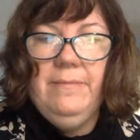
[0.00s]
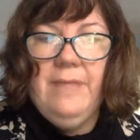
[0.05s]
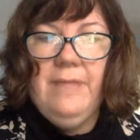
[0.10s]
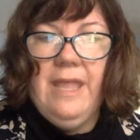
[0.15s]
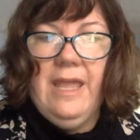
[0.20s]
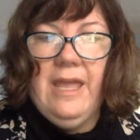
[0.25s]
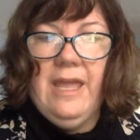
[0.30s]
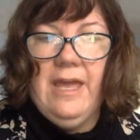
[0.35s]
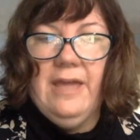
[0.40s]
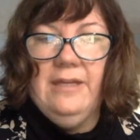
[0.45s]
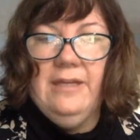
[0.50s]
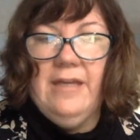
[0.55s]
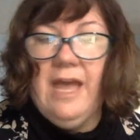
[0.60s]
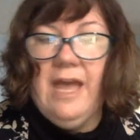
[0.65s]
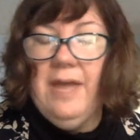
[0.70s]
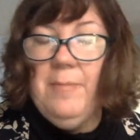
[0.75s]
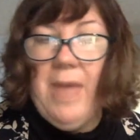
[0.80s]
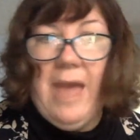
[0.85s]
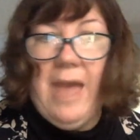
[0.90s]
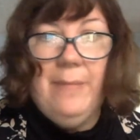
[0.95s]
And
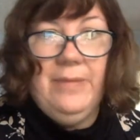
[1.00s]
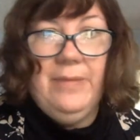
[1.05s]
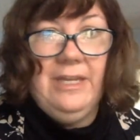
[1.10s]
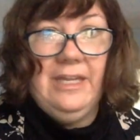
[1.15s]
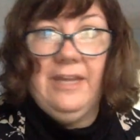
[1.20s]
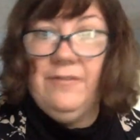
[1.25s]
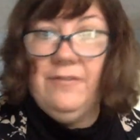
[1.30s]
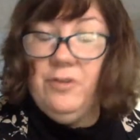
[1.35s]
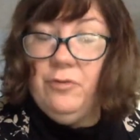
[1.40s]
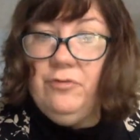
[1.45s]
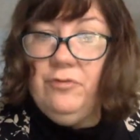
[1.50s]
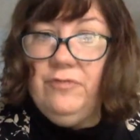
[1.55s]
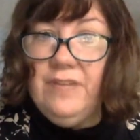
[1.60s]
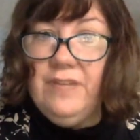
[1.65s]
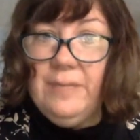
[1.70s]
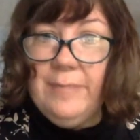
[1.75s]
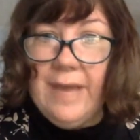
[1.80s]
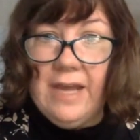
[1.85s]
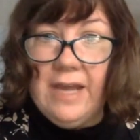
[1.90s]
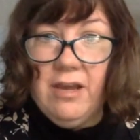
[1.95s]
I'm happy to give you
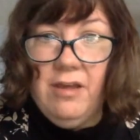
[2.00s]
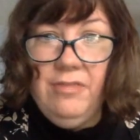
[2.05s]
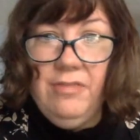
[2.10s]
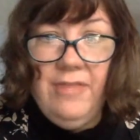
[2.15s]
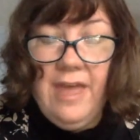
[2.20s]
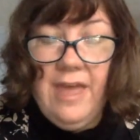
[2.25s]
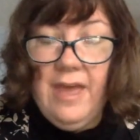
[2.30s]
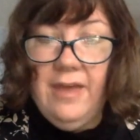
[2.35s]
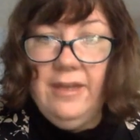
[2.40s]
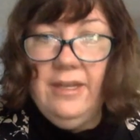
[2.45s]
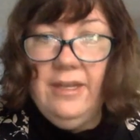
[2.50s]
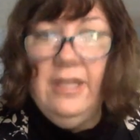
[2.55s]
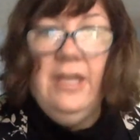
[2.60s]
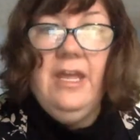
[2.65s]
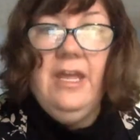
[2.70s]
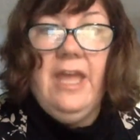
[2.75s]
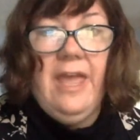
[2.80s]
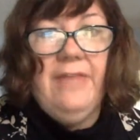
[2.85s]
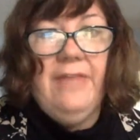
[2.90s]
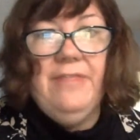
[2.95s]
feedback on that.
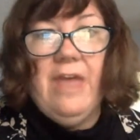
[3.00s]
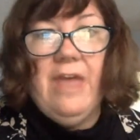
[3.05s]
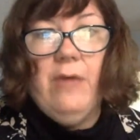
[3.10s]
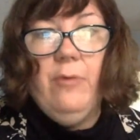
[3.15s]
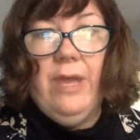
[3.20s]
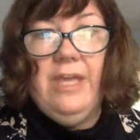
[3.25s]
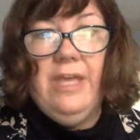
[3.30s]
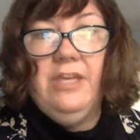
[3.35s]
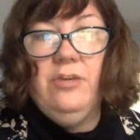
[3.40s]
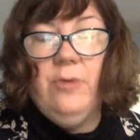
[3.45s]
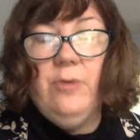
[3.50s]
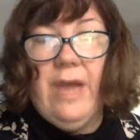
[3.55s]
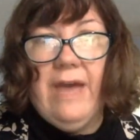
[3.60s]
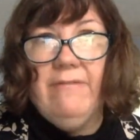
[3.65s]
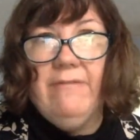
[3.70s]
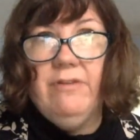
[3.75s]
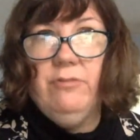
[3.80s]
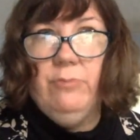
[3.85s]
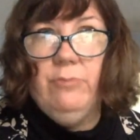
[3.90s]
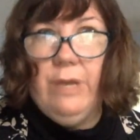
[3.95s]
And that way you
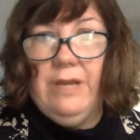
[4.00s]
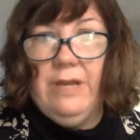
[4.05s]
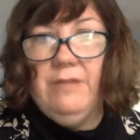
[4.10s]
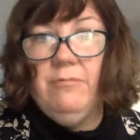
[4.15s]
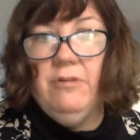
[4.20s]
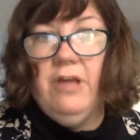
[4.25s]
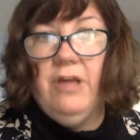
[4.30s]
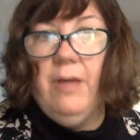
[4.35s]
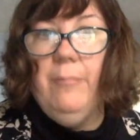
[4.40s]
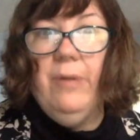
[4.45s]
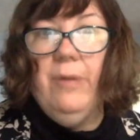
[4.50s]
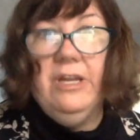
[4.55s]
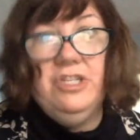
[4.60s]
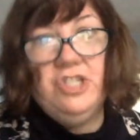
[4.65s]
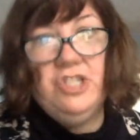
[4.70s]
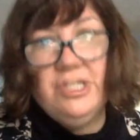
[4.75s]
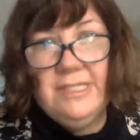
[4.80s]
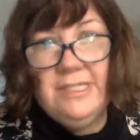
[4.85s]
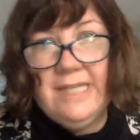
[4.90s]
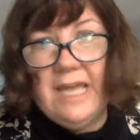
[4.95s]
haven't written a
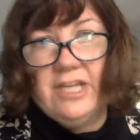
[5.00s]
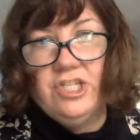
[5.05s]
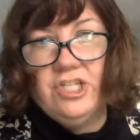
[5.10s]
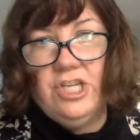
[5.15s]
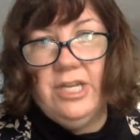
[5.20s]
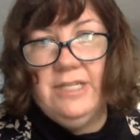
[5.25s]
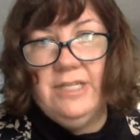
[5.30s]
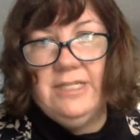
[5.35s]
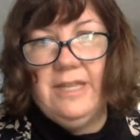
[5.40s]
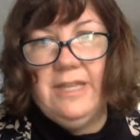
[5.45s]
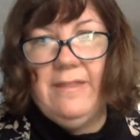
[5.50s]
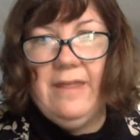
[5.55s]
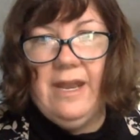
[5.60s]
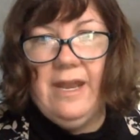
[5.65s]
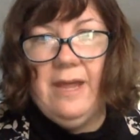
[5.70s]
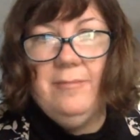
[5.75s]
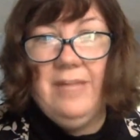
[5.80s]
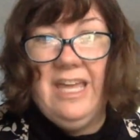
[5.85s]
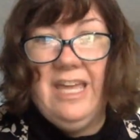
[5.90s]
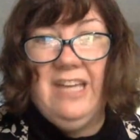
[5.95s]
bunch of sections and then
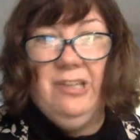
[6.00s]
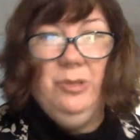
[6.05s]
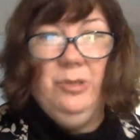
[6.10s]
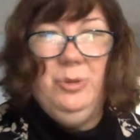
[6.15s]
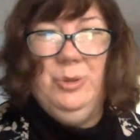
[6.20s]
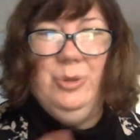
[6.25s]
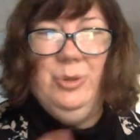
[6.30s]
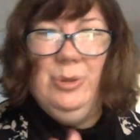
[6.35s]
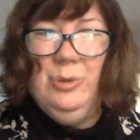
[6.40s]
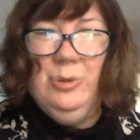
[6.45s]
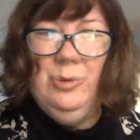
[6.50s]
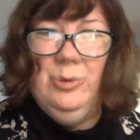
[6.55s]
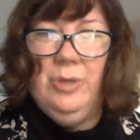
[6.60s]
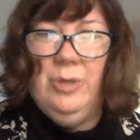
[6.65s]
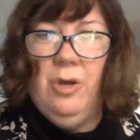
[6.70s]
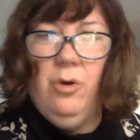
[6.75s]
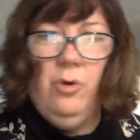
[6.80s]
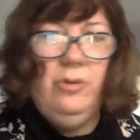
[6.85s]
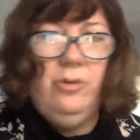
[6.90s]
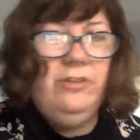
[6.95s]
I'm like, ooh,
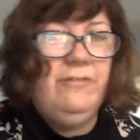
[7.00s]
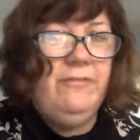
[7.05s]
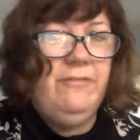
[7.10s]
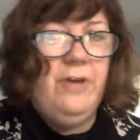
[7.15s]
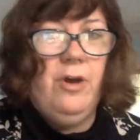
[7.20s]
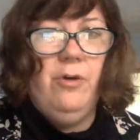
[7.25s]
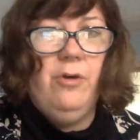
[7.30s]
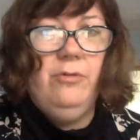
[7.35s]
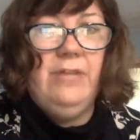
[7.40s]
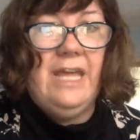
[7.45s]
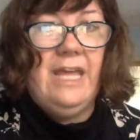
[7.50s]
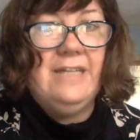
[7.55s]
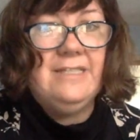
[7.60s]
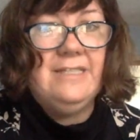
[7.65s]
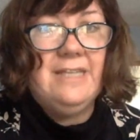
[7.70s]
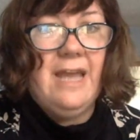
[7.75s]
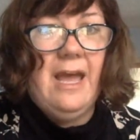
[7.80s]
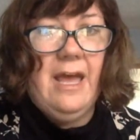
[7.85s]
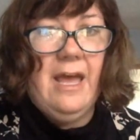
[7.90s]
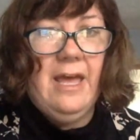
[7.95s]
hold the phone,
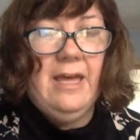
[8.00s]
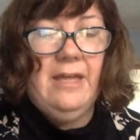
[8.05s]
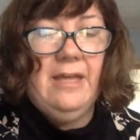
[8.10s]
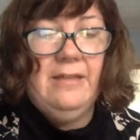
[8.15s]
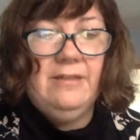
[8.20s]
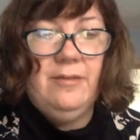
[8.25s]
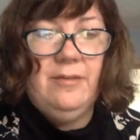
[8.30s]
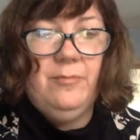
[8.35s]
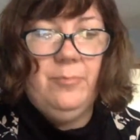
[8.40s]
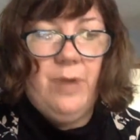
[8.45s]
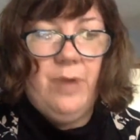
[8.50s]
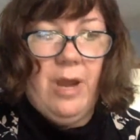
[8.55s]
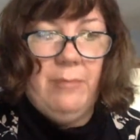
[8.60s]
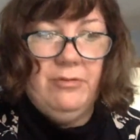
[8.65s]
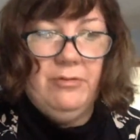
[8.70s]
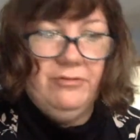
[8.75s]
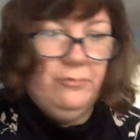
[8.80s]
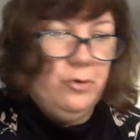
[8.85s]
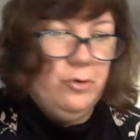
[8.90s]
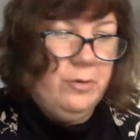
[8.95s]
that's not the
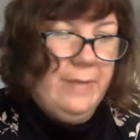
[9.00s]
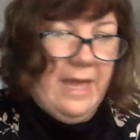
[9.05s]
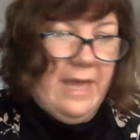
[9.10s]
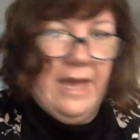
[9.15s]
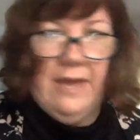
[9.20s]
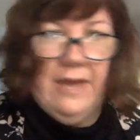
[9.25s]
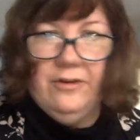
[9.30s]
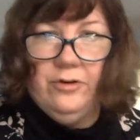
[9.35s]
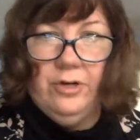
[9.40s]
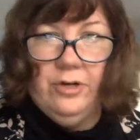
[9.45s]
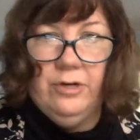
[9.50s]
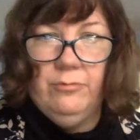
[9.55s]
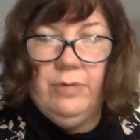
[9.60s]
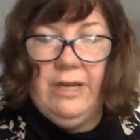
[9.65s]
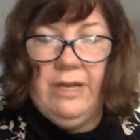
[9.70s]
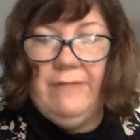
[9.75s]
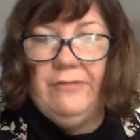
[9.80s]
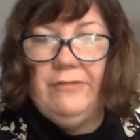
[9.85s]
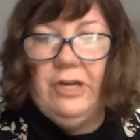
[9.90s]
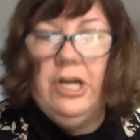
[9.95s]
proper format or
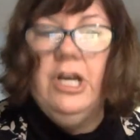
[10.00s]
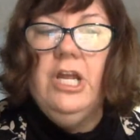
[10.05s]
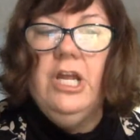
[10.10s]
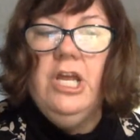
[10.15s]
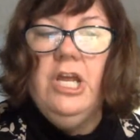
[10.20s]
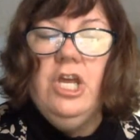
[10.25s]
whatever.